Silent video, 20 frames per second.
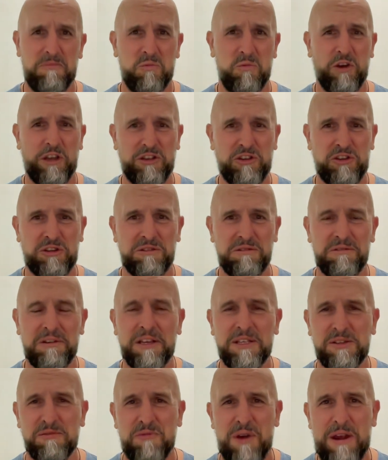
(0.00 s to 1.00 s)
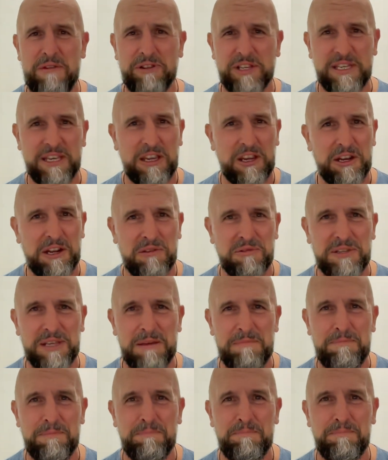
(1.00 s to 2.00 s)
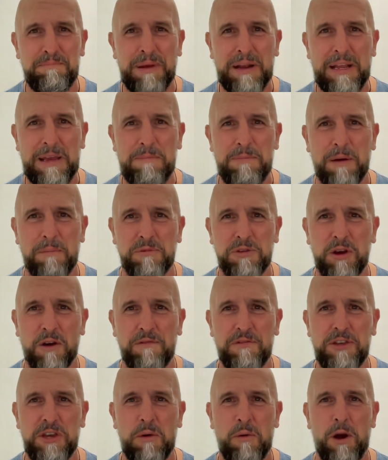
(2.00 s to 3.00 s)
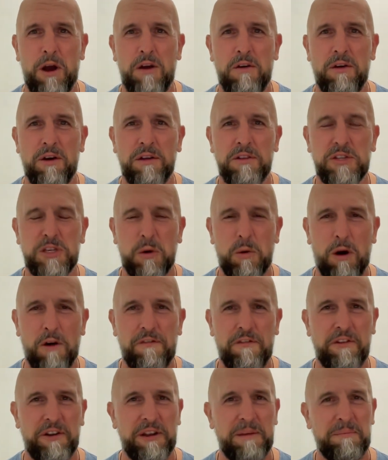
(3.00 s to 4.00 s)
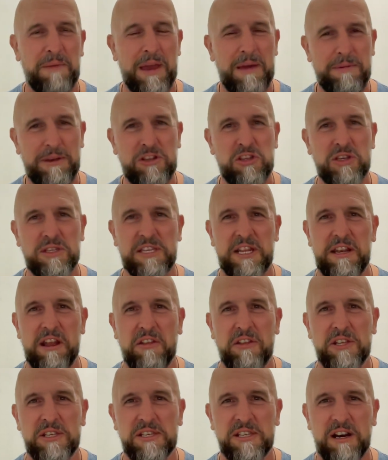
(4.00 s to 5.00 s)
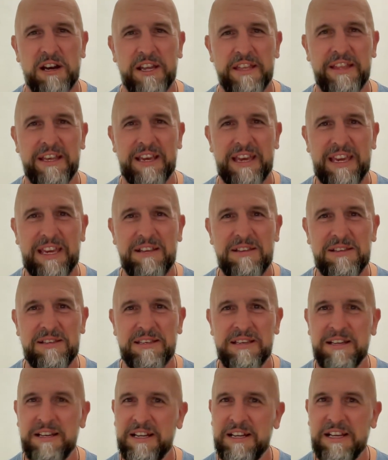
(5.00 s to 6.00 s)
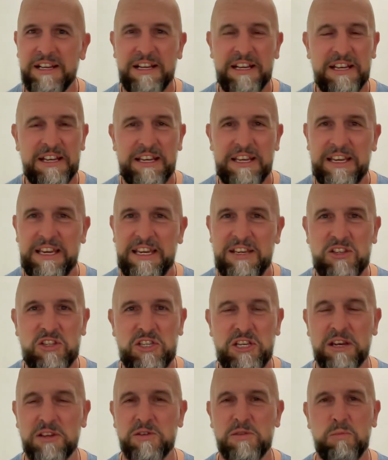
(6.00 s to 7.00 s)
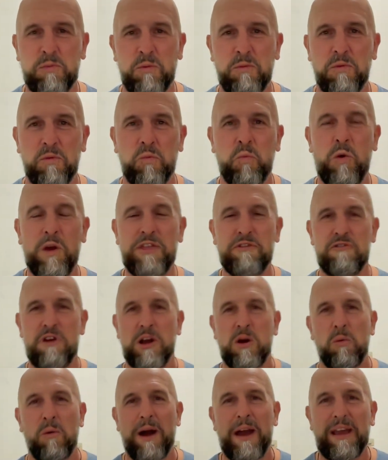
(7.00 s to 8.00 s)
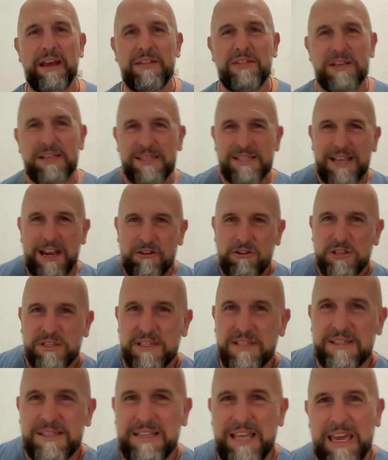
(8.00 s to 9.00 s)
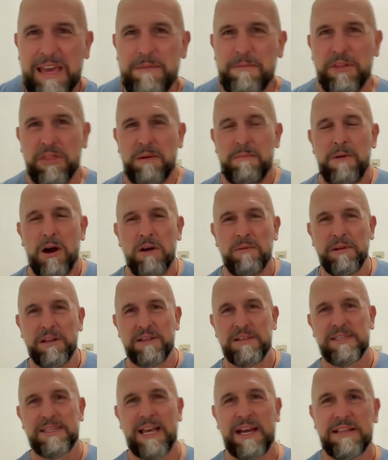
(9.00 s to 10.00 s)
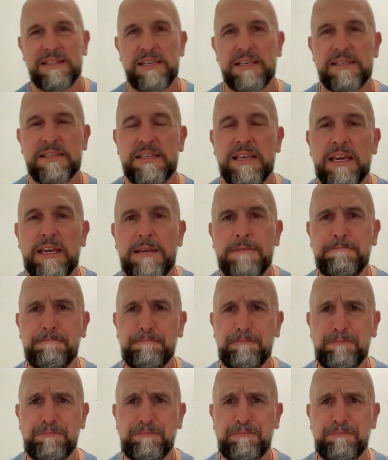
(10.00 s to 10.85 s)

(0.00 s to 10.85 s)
which is a rarity. You don't see Billy bumped off too often, and maybe just another sign that he's just withering away in this Saracens team at the moment. Sad to see.